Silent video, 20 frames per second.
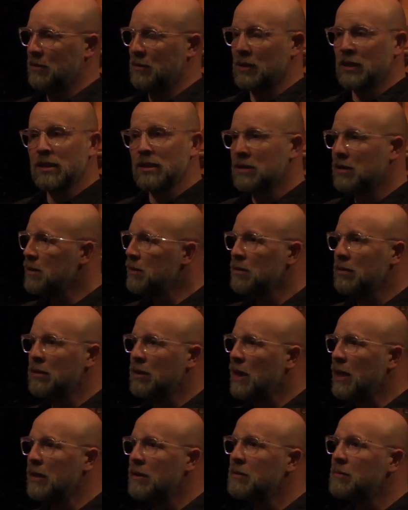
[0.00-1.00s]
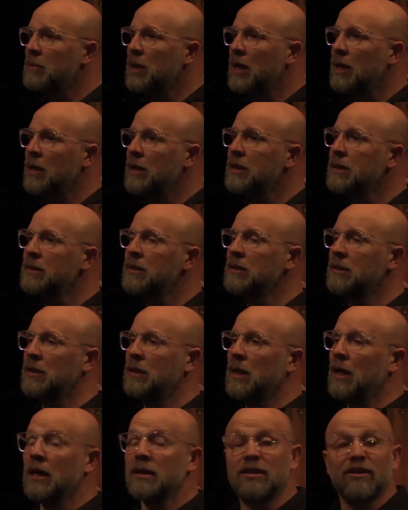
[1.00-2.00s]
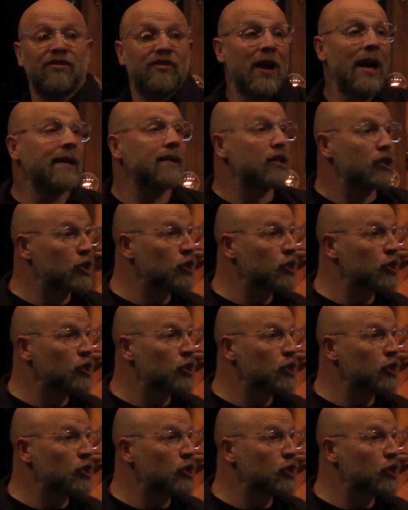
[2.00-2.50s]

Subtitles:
This little light of mine. To find a